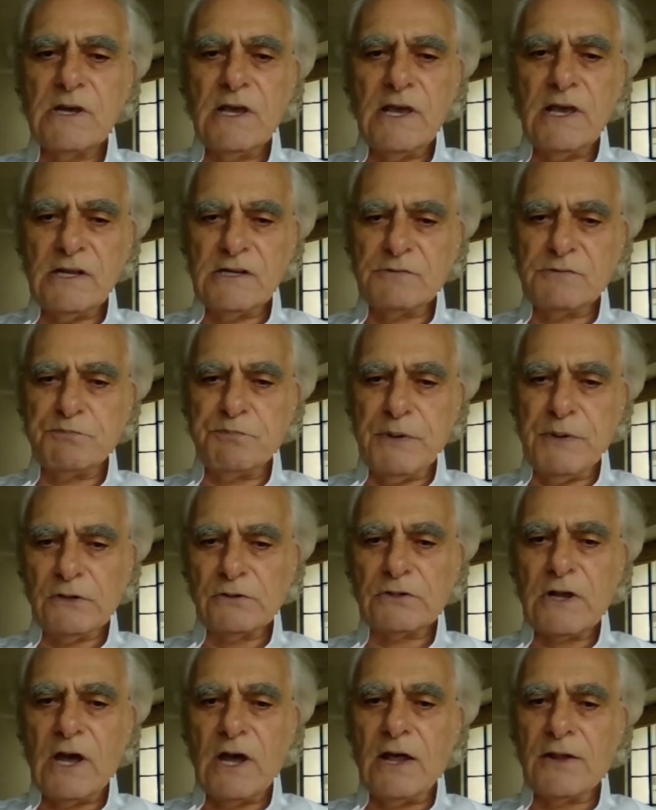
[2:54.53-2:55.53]
is
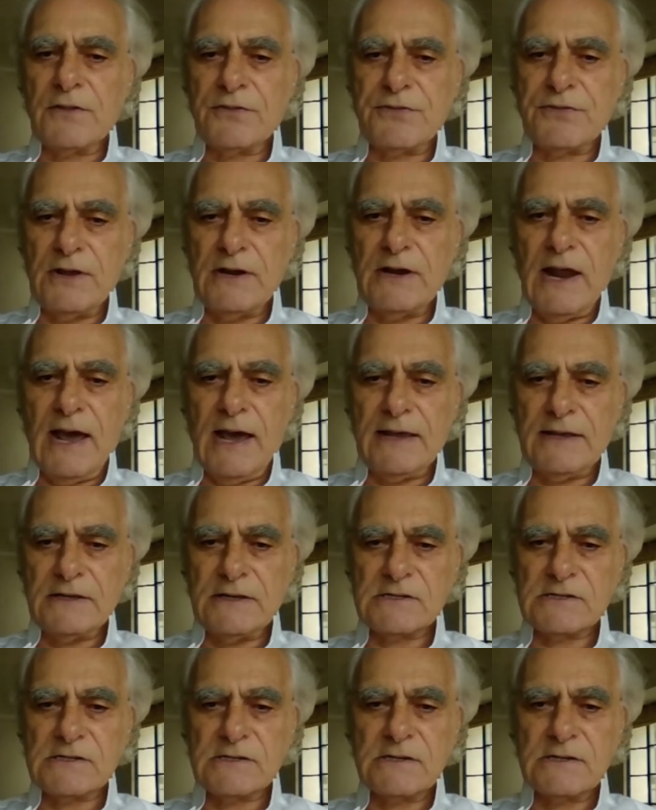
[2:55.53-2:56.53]
built on thin
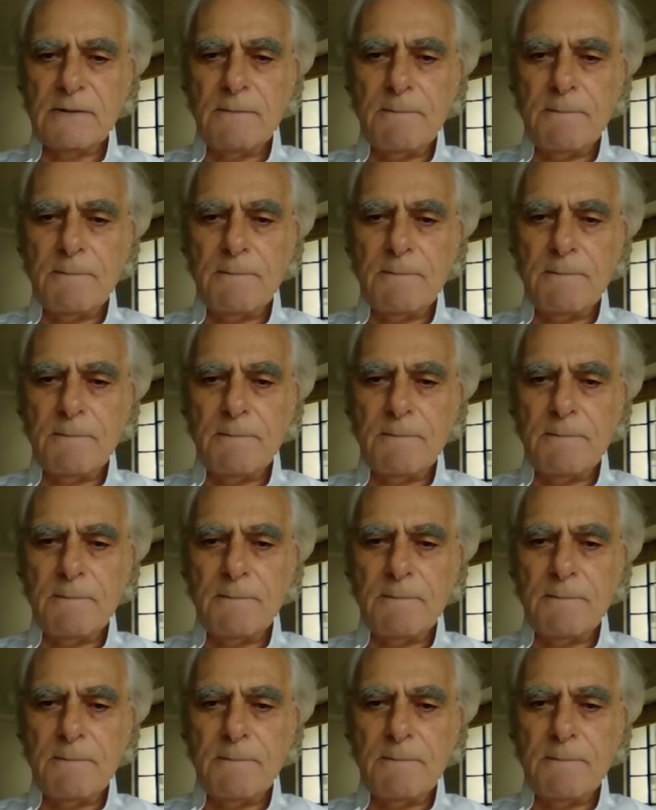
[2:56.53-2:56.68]
ice.